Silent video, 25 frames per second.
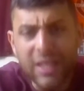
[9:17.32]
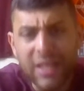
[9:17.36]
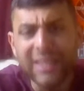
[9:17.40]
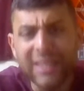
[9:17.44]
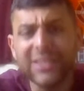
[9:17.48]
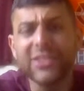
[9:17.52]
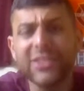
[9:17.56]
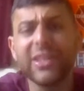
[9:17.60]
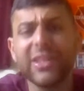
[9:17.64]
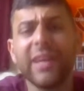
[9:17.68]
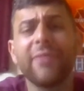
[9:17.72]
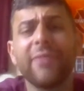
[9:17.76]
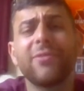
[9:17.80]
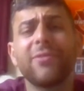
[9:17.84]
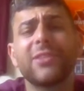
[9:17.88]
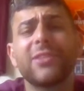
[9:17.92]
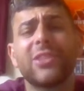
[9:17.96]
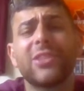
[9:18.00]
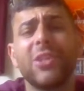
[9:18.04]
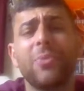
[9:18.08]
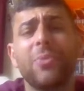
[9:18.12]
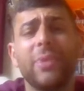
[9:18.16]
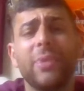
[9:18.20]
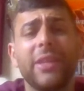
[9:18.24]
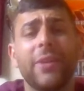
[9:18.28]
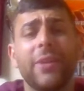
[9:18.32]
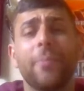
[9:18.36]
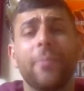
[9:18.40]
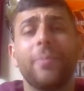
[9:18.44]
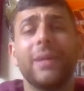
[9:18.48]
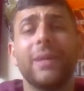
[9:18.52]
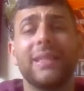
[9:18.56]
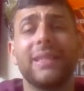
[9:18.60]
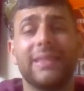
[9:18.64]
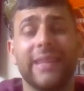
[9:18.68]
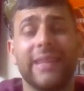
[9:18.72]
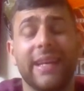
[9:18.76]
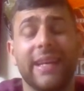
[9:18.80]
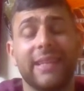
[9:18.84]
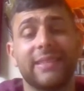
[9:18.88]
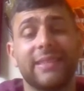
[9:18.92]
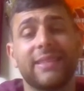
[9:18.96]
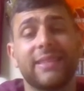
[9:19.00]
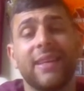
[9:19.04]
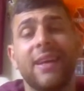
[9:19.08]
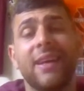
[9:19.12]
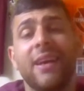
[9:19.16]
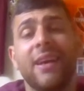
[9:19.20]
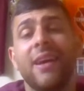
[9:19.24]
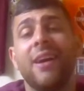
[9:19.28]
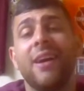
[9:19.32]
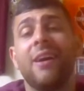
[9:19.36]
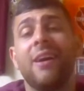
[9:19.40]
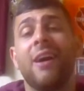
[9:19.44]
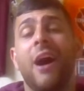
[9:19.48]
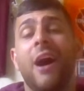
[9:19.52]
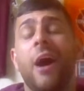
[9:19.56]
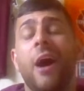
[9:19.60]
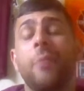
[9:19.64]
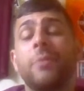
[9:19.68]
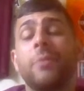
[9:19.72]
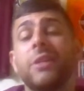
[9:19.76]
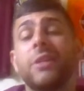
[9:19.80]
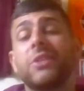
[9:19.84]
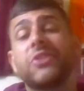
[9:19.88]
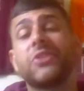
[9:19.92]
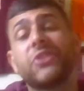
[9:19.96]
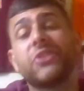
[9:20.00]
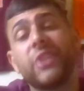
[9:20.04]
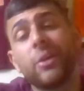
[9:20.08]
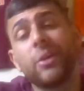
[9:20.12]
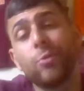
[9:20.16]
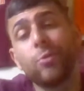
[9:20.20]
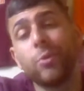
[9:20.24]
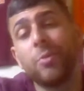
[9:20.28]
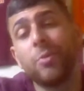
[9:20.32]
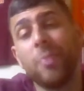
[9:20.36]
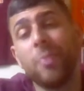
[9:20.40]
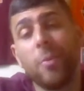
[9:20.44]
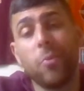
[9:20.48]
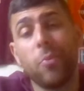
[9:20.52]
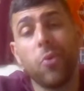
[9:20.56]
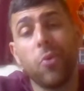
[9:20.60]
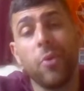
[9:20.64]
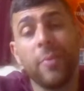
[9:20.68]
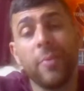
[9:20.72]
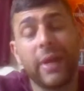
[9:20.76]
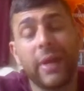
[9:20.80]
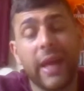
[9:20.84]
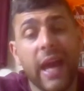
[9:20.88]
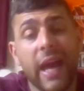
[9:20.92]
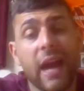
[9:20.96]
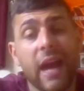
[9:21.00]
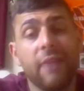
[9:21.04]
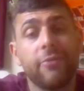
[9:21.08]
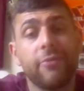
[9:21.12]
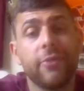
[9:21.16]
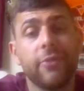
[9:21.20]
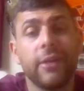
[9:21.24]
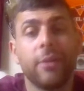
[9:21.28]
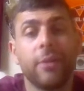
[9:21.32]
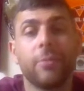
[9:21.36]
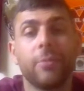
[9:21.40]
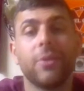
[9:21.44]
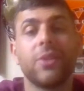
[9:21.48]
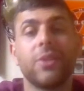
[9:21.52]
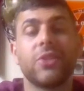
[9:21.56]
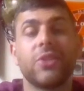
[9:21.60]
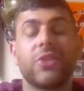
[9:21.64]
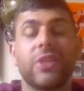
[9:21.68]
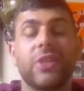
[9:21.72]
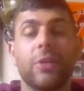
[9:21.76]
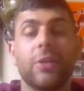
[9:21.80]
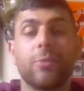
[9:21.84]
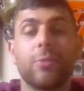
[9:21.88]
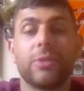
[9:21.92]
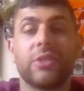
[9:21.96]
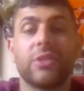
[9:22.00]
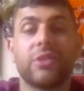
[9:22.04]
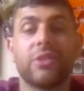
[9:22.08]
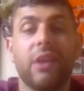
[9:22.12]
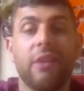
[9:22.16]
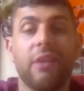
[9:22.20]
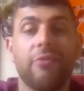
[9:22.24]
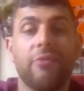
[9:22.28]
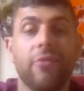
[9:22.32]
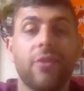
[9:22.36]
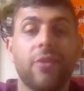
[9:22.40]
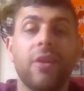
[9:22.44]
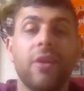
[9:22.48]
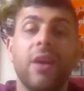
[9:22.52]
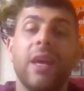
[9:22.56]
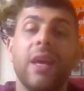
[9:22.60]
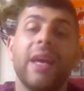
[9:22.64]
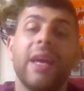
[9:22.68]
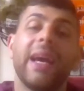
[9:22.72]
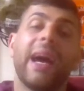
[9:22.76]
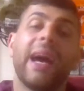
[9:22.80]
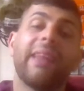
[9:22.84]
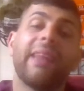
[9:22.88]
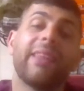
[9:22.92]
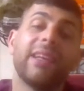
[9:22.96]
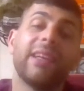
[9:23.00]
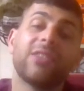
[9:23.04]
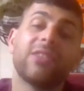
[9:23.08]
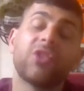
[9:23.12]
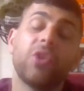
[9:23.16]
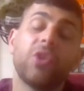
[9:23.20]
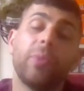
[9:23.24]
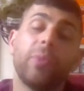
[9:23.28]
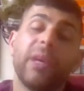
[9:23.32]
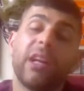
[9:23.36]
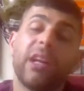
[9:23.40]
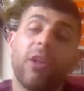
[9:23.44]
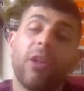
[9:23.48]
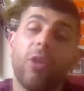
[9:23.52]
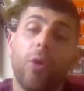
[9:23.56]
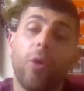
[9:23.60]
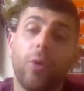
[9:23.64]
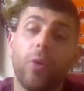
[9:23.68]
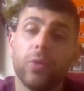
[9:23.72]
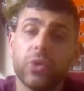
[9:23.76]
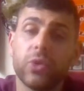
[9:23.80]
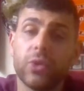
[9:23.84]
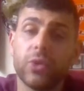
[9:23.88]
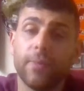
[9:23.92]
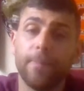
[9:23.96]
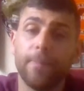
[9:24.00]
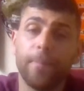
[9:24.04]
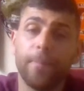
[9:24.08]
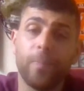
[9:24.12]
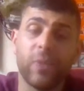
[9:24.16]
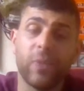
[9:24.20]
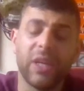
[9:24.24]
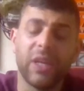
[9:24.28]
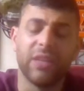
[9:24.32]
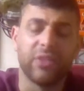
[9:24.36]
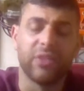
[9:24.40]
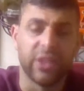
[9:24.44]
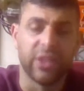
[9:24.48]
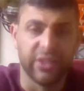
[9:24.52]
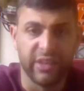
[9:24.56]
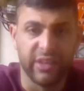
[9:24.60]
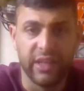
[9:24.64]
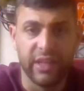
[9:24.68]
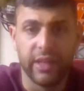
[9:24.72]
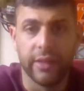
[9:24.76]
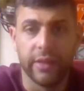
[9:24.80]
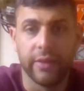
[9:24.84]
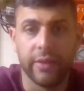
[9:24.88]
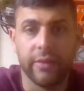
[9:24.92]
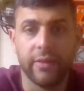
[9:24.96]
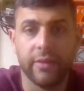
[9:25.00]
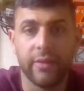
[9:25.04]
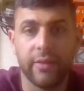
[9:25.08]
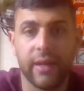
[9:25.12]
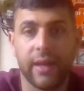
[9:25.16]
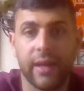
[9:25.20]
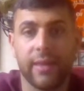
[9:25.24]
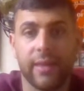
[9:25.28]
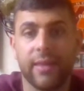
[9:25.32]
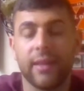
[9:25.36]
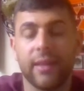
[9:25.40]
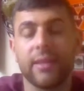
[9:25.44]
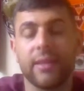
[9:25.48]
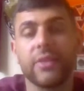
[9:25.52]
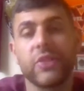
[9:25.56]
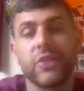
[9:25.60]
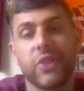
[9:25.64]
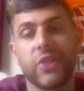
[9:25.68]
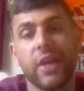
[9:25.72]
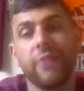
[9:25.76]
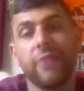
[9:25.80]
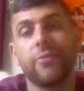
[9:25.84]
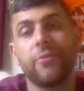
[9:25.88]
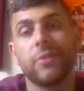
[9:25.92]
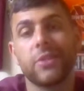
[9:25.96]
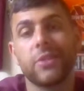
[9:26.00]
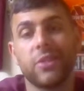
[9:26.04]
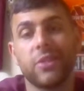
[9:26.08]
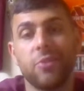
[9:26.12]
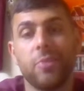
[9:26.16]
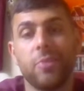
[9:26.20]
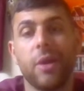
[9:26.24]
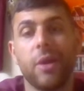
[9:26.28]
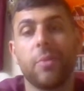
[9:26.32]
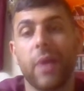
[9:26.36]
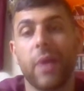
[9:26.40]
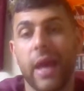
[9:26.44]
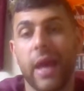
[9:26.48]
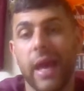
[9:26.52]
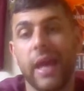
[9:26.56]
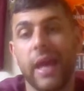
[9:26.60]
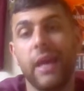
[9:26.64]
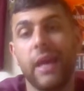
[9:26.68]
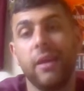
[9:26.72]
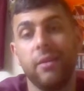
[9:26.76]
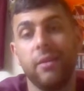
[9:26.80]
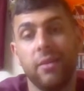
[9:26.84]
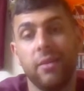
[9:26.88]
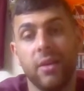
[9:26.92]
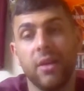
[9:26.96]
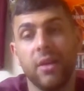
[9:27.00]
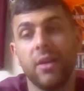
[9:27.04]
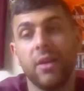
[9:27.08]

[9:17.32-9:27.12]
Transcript: Stanford's going to be their big test. I'm going to stick with my boy McCaffrey, and I'm going to stick with Stanford. I think it's going to be close until the end. I think that Stanford is going to be able to hang